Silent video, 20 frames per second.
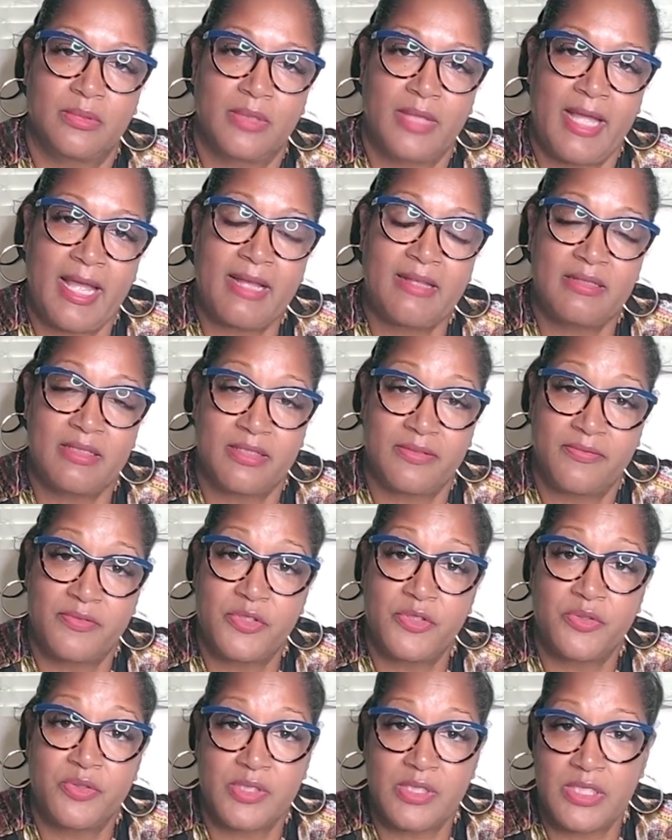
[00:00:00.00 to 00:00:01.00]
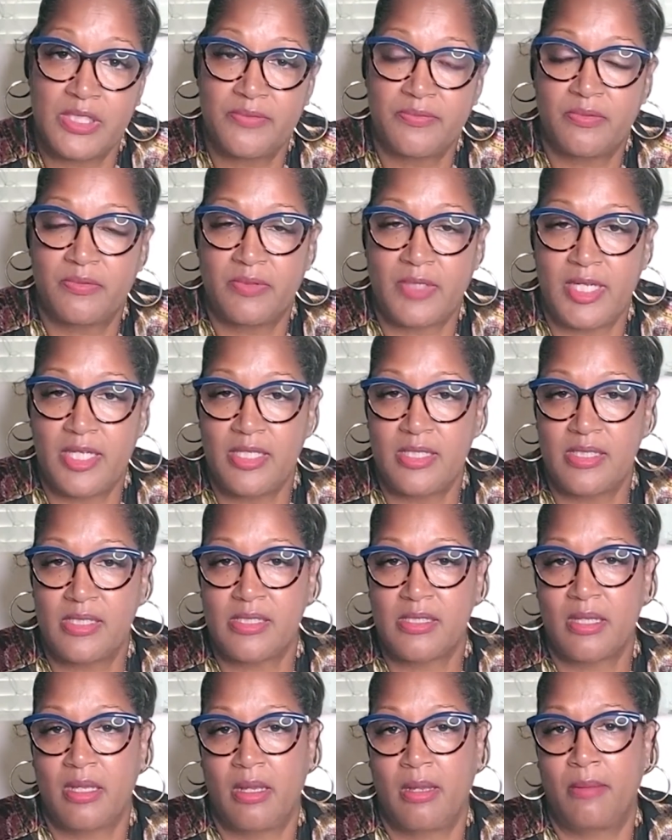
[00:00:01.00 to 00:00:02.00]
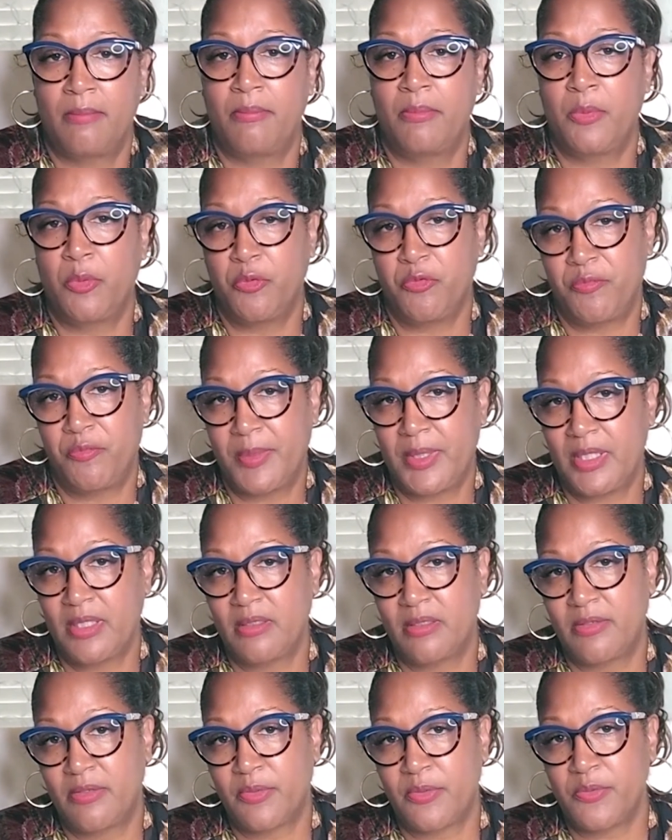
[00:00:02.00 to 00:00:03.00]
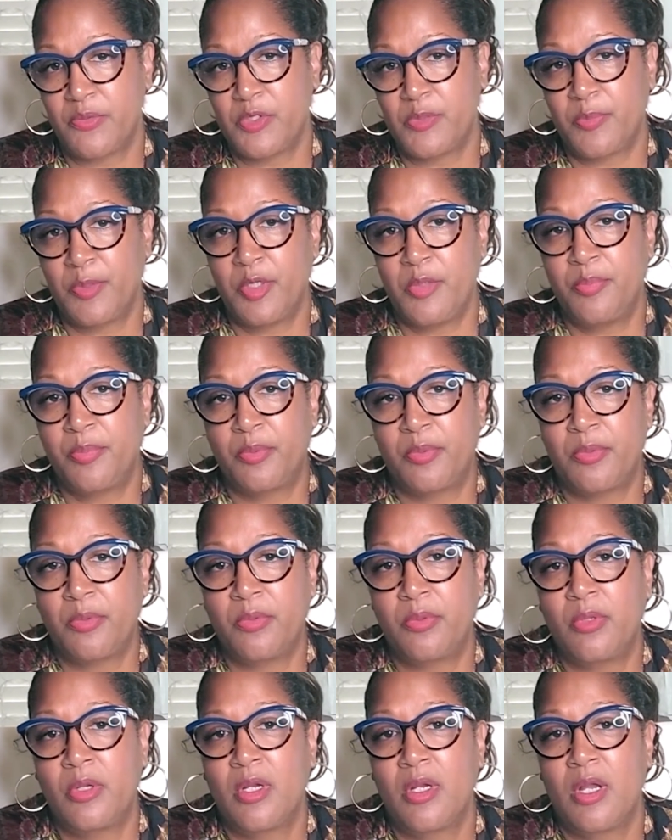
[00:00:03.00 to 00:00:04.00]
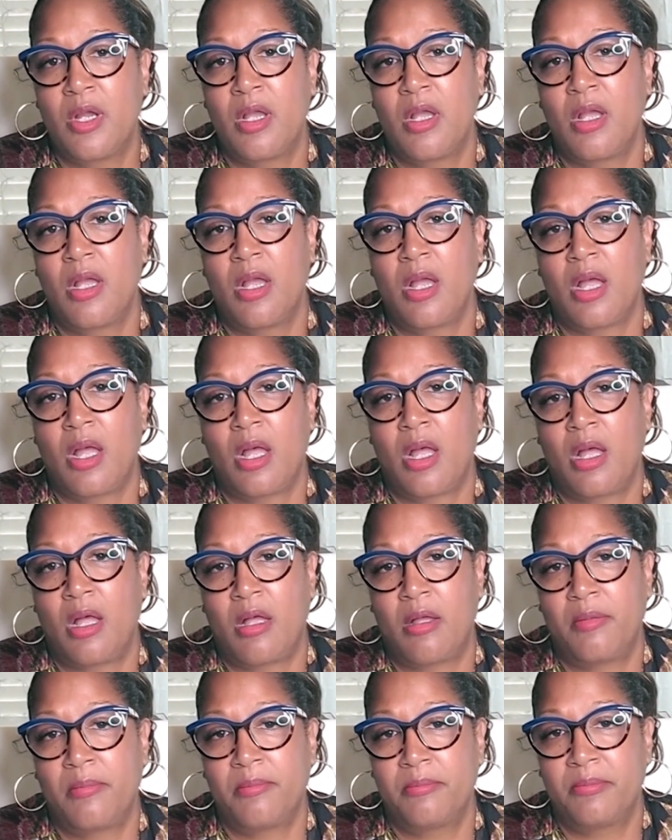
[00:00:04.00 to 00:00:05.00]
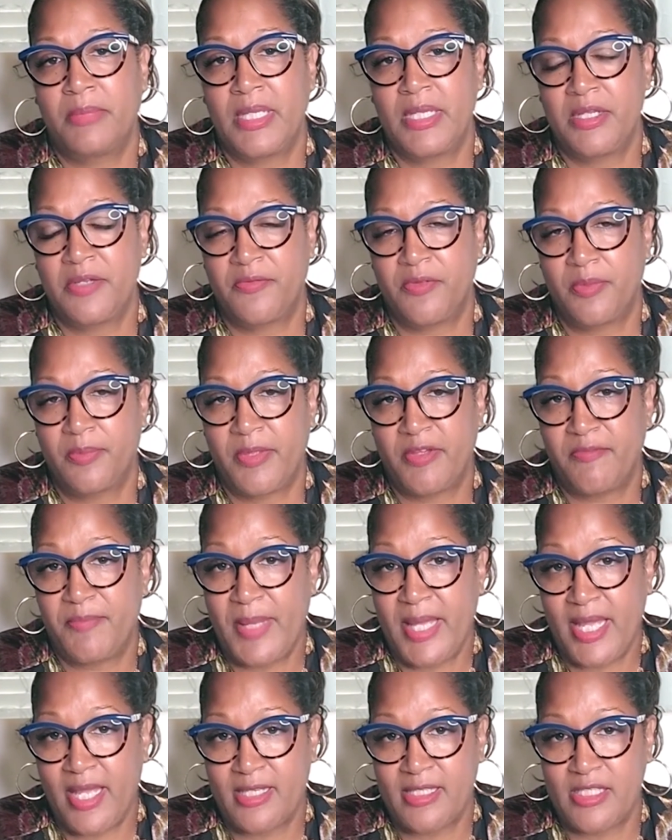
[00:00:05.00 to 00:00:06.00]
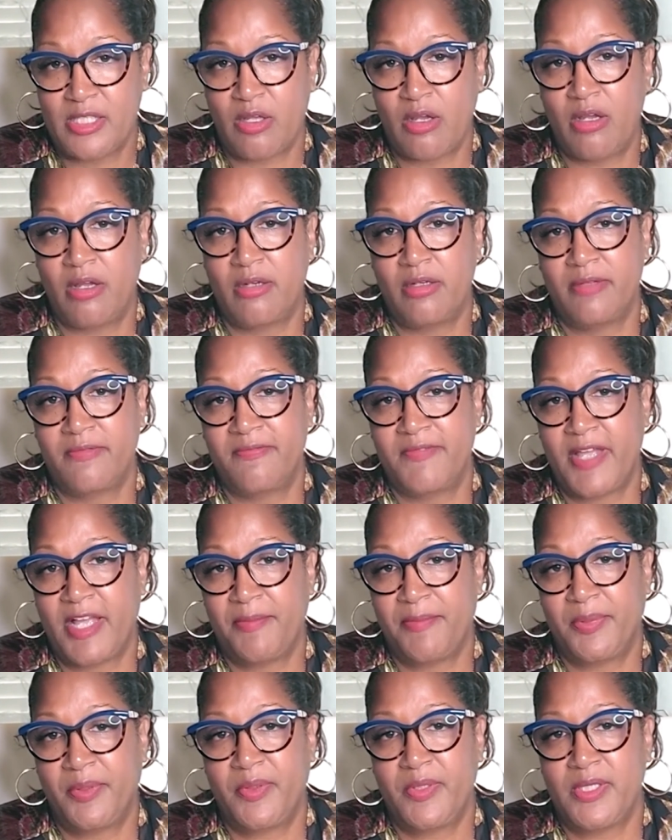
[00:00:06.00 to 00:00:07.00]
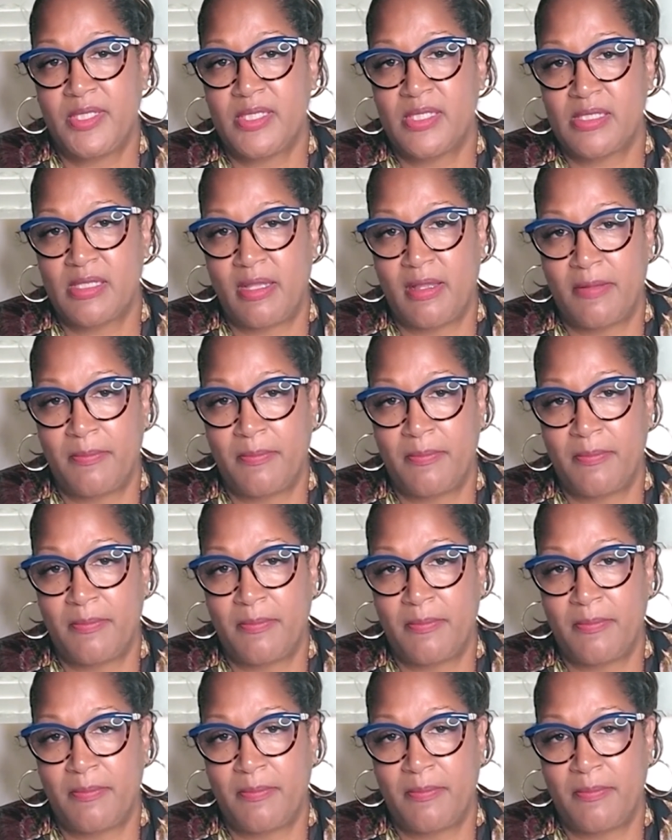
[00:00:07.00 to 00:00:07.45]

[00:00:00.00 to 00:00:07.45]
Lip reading: active during the civil rights movement. Those people, many of them have passed on. In fact, Bill has